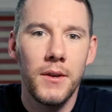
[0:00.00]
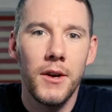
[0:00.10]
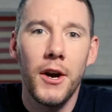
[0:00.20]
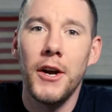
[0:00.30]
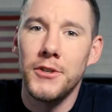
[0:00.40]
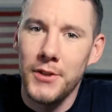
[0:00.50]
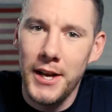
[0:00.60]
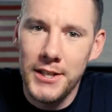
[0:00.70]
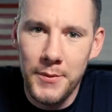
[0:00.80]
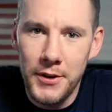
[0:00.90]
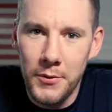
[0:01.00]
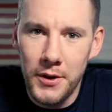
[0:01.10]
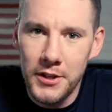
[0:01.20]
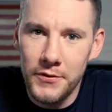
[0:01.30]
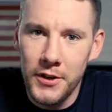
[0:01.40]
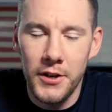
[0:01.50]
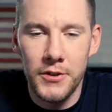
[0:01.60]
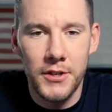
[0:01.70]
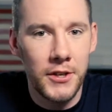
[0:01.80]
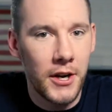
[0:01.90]
Alright, so last time I did one of these
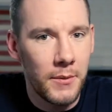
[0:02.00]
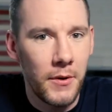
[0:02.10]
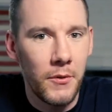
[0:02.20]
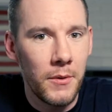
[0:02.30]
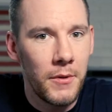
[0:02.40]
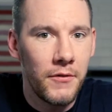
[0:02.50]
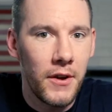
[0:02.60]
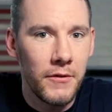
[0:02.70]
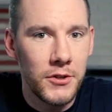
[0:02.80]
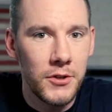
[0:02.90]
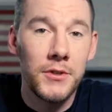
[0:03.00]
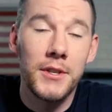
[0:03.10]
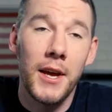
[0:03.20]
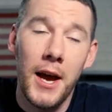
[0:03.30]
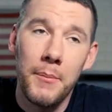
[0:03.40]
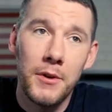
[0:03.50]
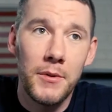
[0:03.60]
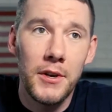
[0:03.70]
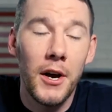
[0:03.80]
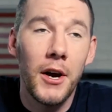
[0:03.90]
videos, I talked about one of my favorite shoots that happened to
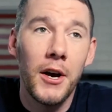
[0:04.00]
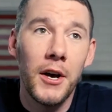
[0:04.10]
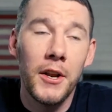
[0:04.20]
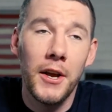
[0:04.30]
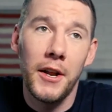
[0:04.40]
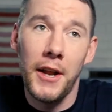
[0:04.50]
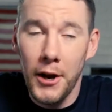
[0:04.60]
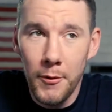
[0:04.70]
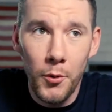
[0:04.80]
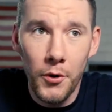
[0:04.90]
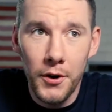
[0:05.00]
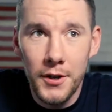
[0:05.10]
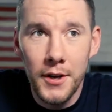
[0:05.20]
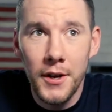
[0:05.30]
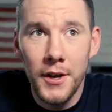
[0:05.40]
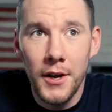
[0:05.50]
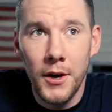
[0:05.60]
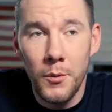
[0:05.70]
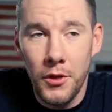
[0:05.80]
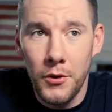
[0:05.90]
be on an airport
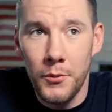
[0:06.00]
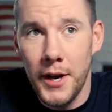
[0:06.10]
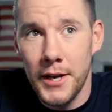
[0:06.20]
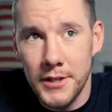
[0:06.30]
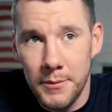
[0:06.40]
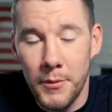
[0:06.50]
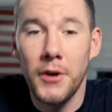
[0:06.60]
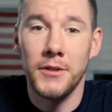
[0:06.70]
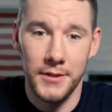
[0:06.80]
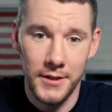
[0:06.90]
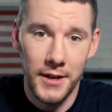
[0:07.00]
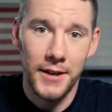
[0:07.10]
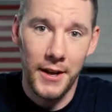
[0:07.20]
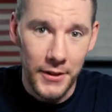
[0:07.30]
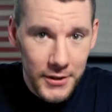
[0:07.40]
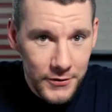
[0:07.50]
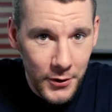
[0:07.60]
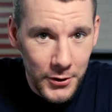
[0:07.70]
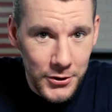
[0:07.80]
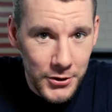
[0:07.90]
with 3 Aston Martins. Now this
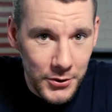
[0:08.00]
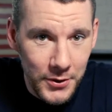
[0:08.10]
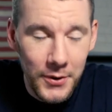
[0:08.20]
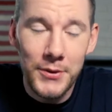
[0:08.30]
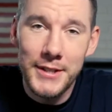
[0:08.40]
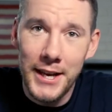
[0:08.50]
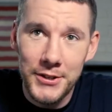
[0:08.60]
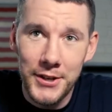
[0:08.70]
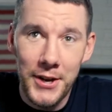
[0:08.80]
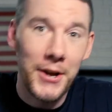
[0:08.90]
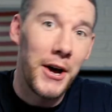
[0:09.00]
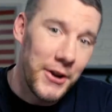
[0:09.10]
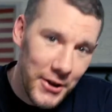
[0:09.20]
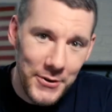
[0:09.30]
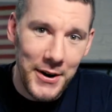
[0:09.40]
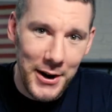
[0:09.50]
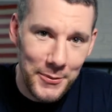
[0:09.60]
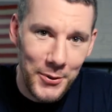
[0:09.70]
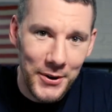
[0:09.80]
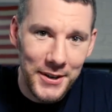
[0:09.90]
photo shoot was actually on another
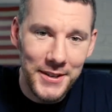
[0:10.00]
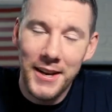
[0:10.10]
airport.